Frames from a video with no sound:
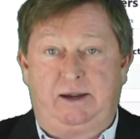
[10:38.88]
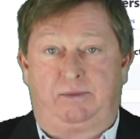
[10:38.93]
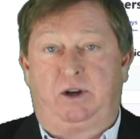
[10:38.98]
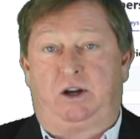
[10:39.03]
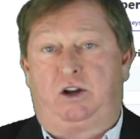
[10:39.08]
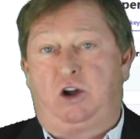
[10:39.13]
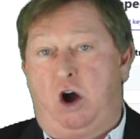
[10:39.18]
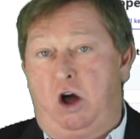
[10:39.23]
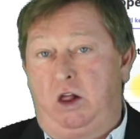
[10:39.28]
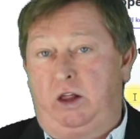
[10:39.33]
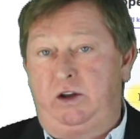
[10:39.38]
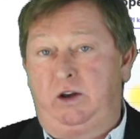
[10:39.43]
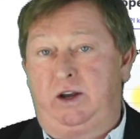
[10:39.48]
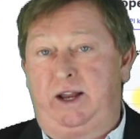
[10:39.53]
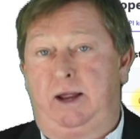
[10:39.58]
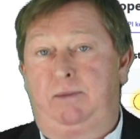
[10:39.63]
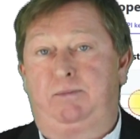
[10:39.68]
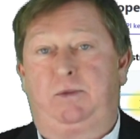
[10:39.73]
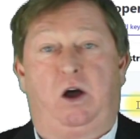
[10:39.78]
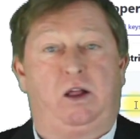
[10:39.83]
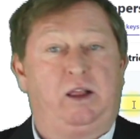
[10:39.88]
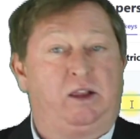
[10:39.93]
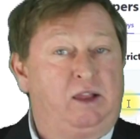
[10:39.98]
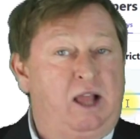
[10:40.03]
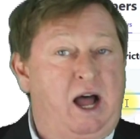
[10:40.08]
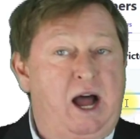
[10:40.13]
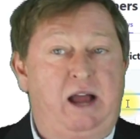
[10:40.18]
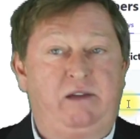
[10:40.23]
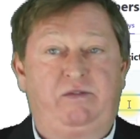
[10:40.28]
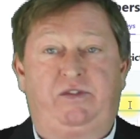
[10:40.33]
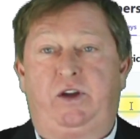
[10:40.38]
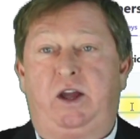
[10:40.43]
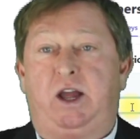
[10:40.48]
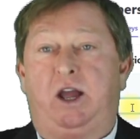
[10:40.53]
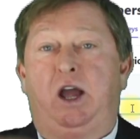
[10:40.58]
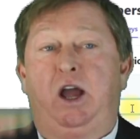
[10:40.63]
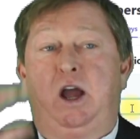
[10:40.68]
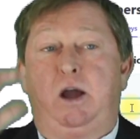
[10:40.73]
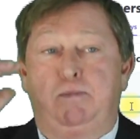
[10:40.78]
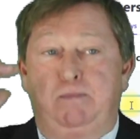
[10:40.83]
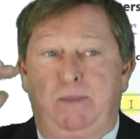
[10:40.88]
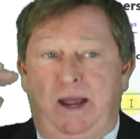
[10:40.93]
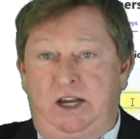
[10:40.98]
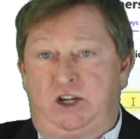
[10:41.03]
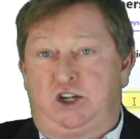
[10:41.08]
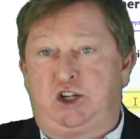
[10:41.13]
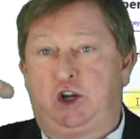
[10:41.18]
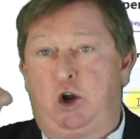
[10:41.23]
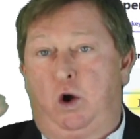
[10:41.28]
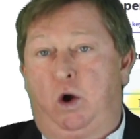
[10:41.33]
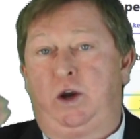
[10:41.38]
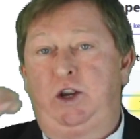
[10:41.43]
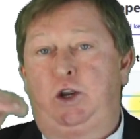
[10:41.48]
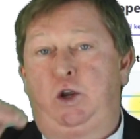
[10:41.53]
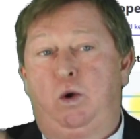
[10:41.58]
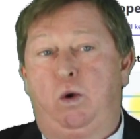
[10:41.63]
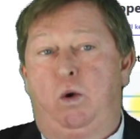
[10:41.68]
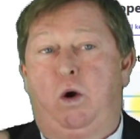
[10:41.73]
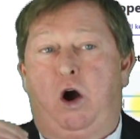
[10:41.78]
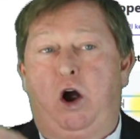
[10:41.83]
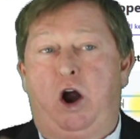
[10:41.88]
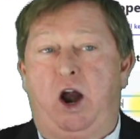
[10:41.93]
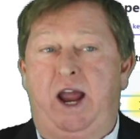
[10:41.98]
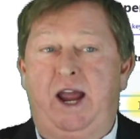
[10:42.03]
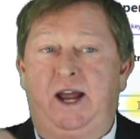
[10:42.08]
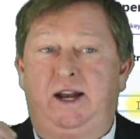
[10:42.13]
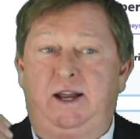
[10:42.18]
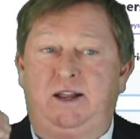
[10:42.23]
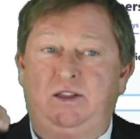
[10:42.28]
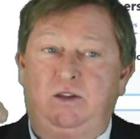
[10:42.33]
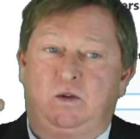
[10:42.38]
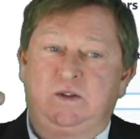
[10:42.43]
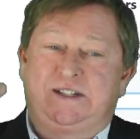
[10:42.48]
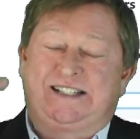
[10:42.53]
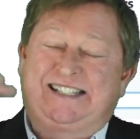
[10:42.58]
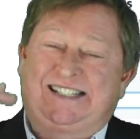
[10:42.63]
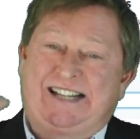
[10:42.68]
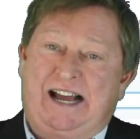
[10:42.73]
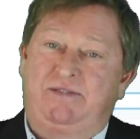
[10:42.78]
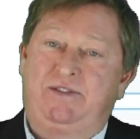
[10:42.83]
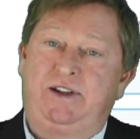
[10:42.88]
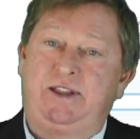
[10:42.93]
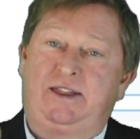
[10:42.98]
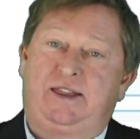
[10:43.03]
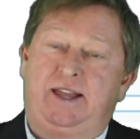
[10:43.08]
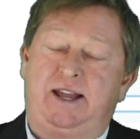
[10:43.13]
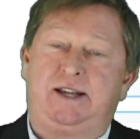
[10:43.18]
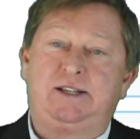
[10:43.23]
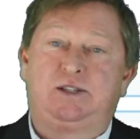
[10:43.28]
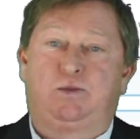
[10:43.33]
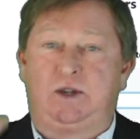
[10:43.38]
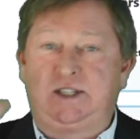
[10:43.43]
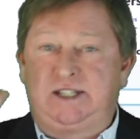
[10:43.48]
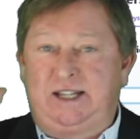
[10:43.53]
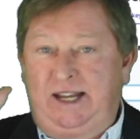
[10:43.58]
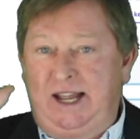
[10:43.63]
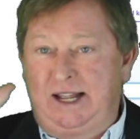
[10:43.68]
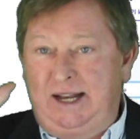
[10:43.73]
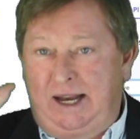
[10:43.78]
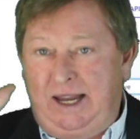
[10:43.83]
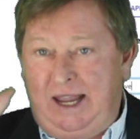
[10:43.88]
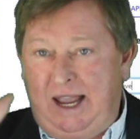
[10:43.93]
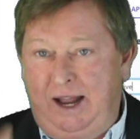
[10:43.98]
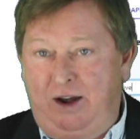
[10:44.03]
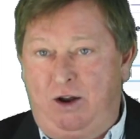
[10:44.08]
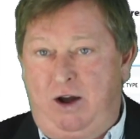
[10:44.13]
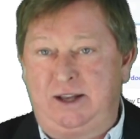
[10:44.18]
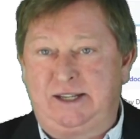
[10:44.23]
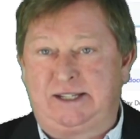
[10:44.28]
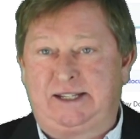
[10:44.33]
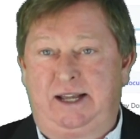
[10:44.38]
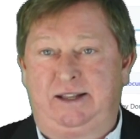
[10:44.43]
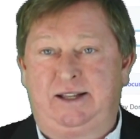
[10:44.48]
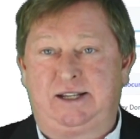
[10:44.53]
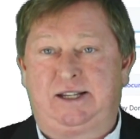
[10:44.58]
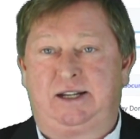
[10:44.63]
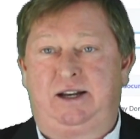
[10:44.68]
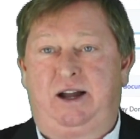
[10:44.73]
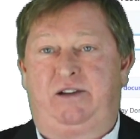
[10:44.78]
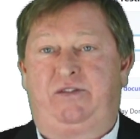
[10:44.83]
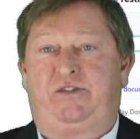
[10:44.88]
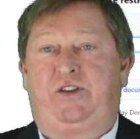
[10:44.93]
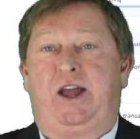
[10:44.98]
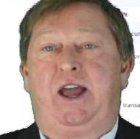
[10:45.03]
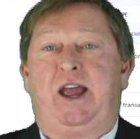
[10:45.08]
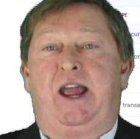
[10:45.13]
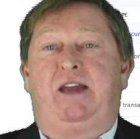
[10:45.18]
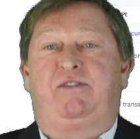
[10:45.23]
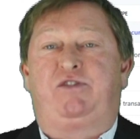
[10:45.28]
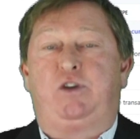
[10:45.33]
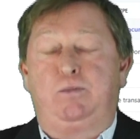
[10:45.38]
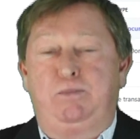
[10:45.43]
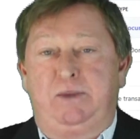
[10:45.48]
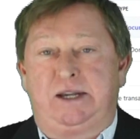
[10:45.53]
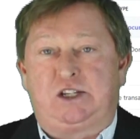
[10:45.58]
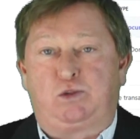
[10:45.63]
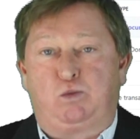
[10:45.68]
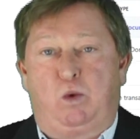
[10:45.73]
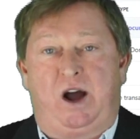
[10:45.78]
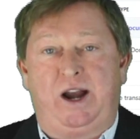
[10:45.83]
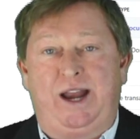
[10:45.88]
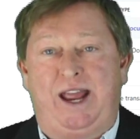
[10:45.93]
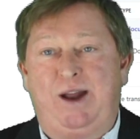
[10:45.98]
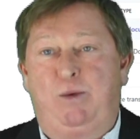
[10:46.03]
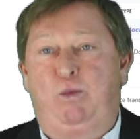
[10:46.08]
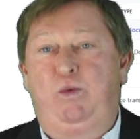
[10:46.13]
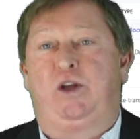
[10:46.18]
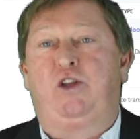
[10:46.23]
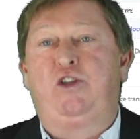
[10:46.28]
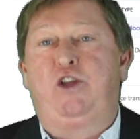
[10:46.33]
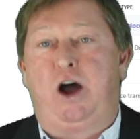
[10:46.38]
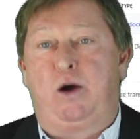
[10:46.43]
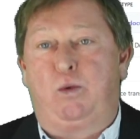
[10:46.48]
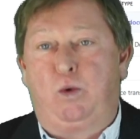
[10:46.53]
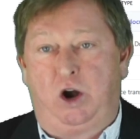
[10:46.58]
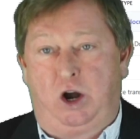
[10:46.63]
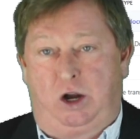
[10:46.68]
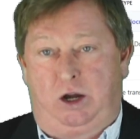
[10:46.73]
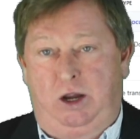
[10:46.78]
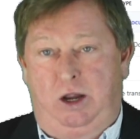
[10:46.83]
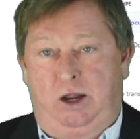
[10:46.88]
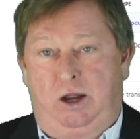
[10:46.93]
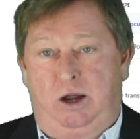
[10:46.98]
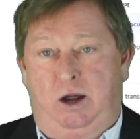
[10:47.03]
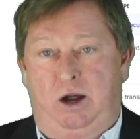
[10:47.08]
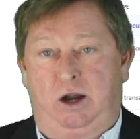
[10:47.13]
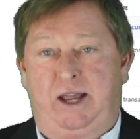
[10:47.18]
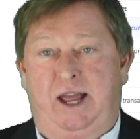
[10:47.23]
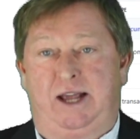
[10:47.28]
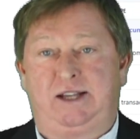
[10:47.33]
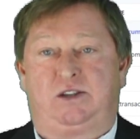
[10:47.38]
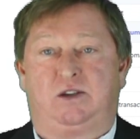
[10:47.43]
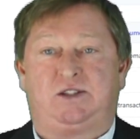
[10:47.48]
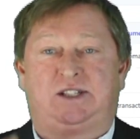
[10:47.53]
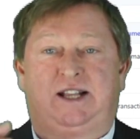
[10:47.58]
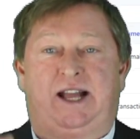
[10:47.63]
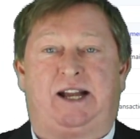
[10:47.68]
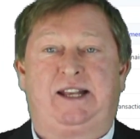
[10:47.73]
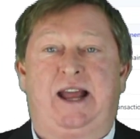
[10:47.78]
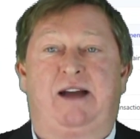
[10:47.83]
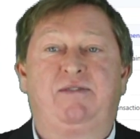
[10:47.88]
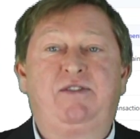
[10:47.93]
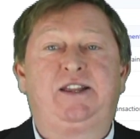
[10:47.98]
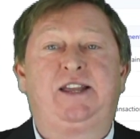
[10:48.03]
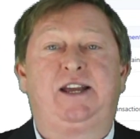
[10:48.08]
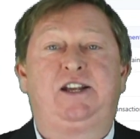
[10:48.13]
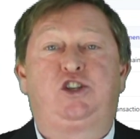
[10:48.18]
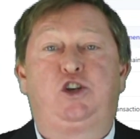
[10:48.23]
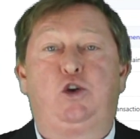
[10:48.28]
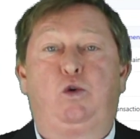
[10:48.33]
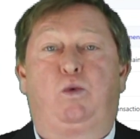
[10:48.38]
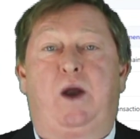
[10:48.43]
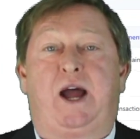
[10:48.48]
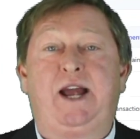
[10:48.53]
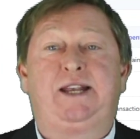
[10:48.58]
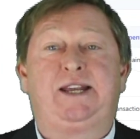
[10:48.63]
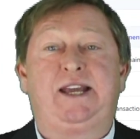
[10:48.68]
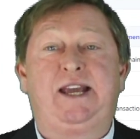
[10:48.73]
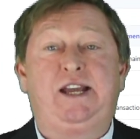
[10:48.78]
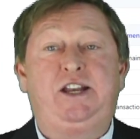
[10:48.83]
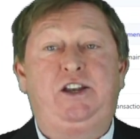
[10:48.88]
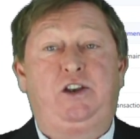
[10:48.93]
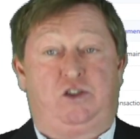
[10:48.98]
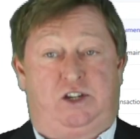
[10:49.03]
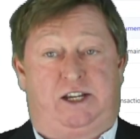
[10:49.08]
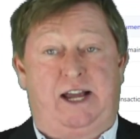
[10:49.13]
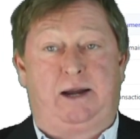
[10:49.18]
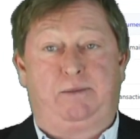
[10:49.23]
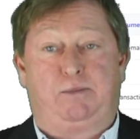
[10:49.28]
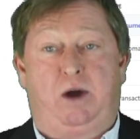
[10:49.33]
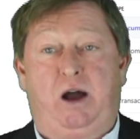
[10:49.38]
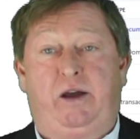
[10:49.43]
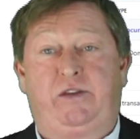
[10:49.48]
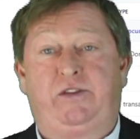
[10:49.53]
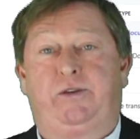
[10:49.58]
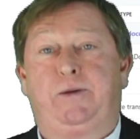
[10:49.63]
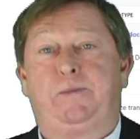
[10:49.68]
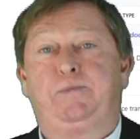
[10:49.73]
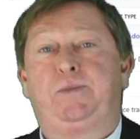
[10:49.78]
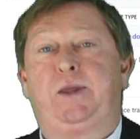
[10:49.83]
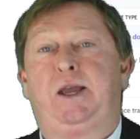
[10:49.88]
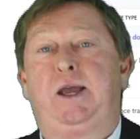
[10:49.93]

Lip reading: ever. Call it your name, call it live. Make sure you are hitting those 7 things. Once again, I cannot say this enough. If you miss one, it will not work. Okay, so select everything to right in your sandbox.